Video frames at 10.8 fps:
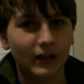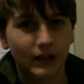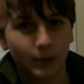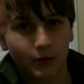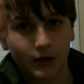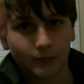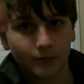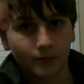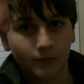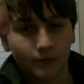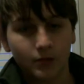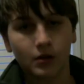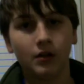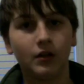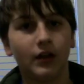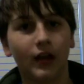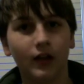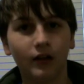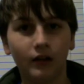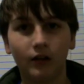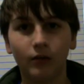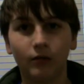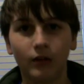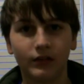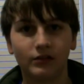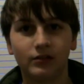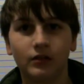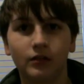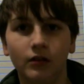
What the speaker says: at the bottom. Okay? Watch this.